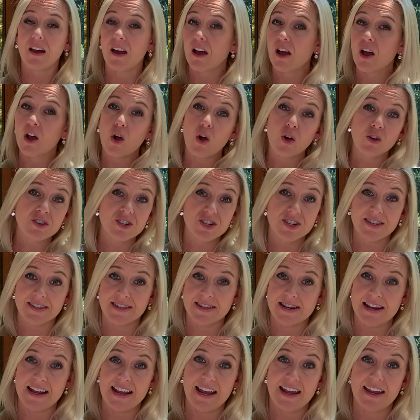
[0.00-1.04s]

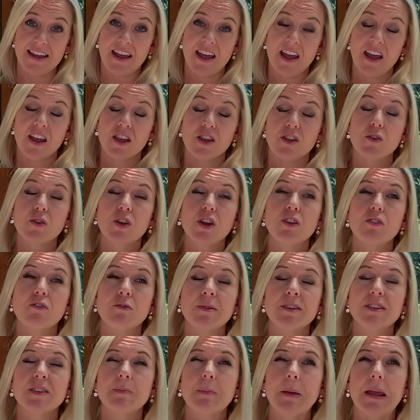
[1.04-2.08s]
unconsciously, you could
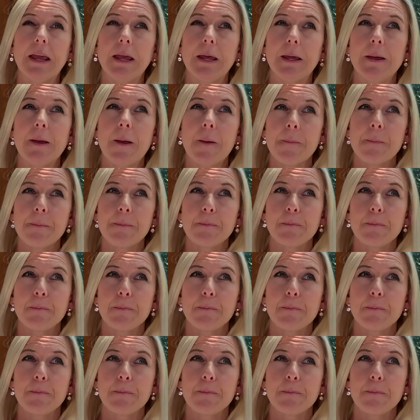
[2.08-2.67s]
almost be,